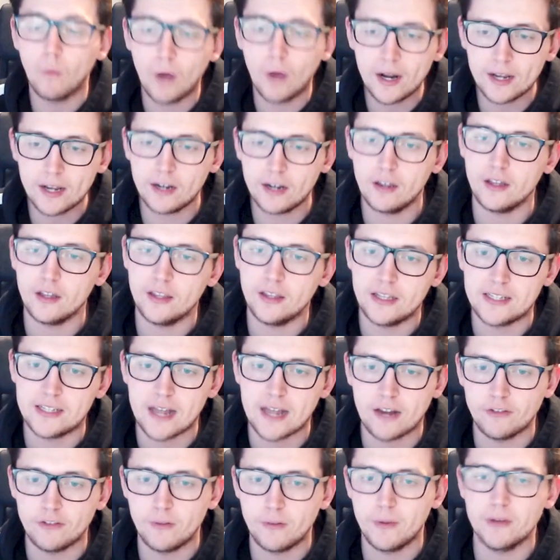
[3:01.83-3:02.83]
when I look at these
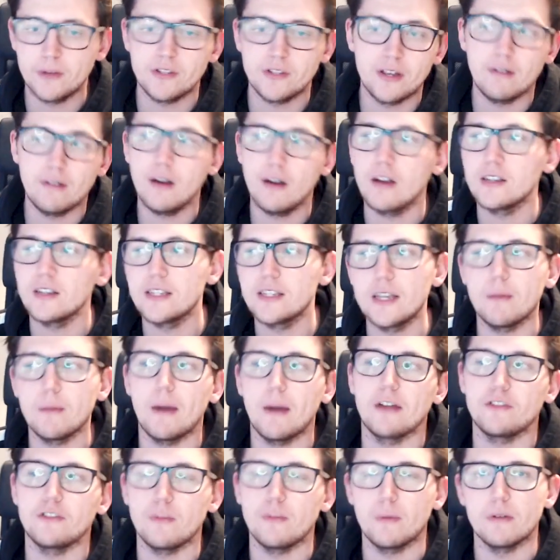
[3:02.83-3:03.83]
attributes, there are
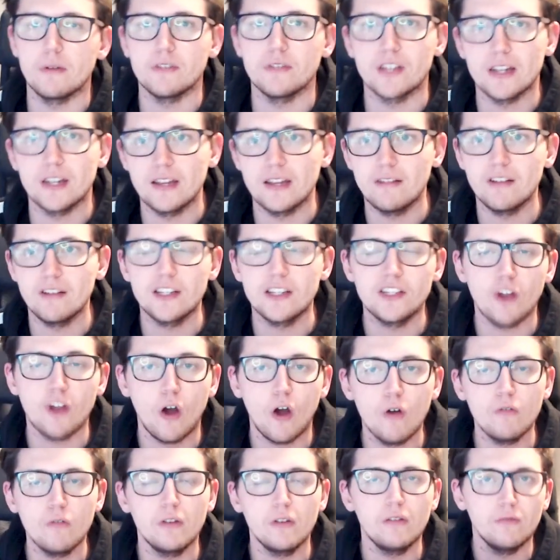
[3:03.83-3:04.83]
sub-attributes, and there is
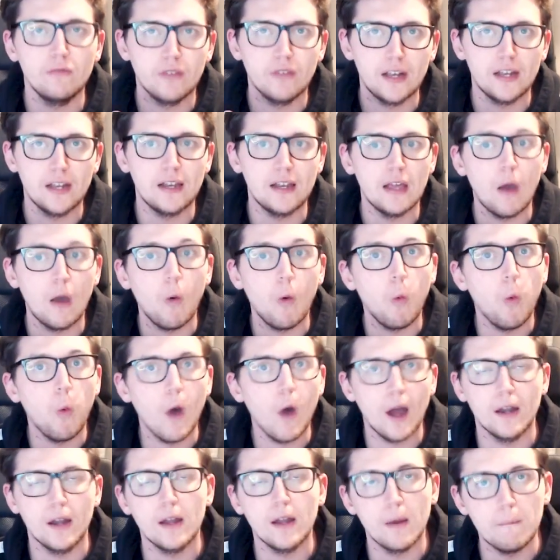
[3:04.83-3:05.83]
only really
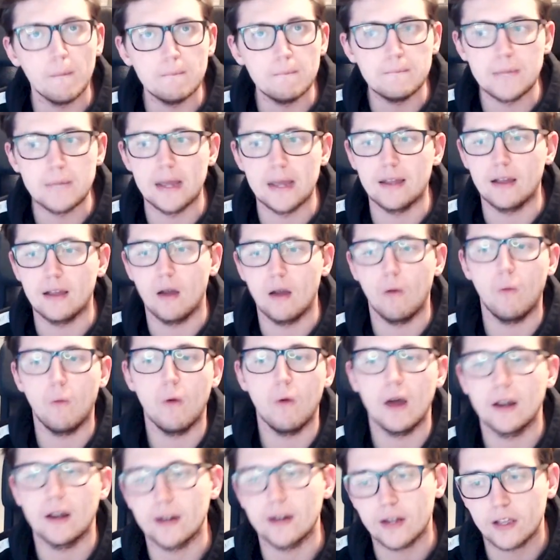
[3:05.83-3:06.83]
one big
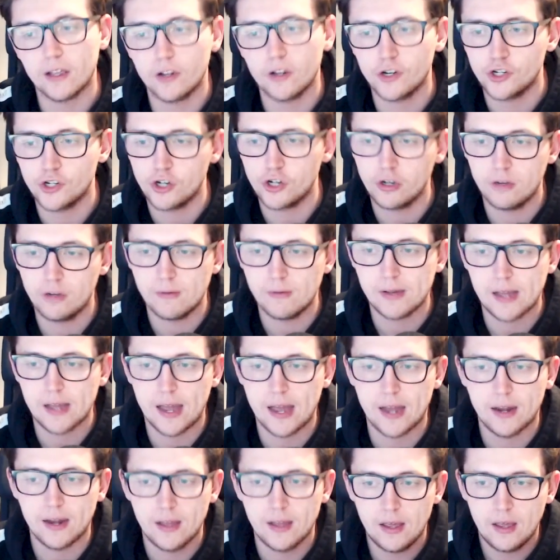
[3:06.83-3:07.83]
one. And I'm going to show you
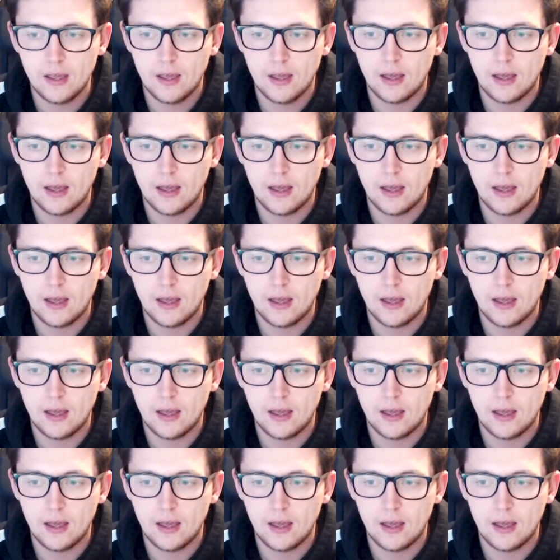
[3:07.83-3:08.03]
again